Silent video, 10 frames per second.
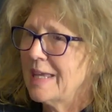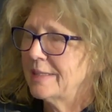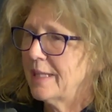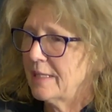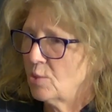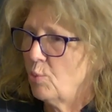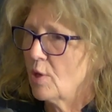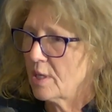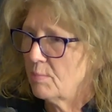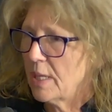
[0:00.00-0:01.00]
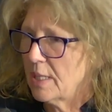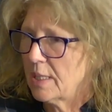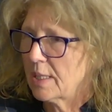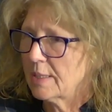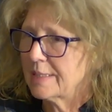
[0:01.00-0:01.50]
network
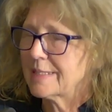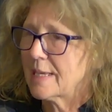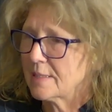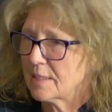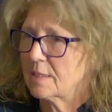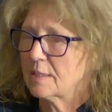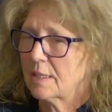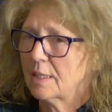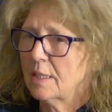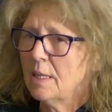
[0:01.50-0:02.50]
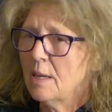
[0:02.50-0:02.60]
meeting yesterday.